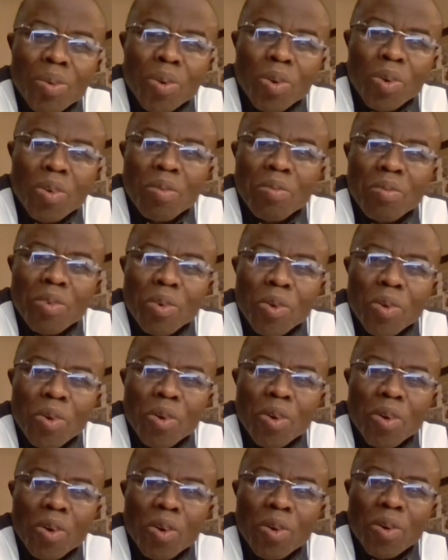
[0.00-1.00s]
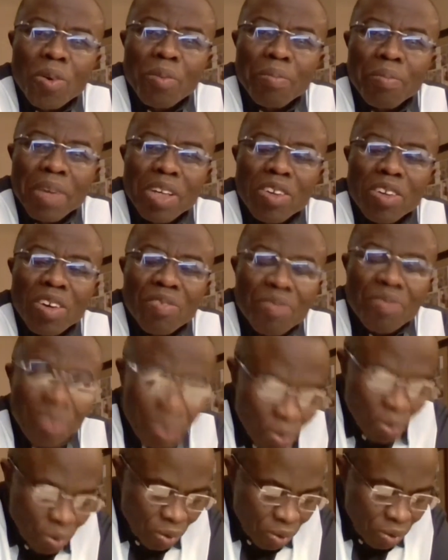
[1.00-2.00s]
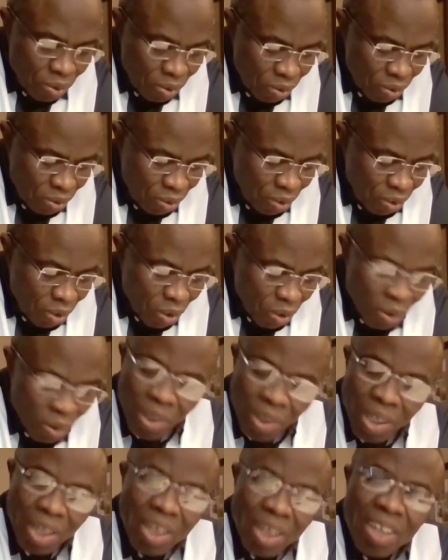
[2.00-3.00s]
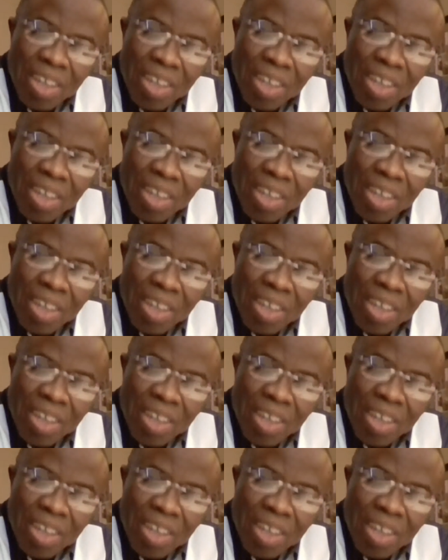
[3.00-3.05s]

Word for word: who, who many of you know,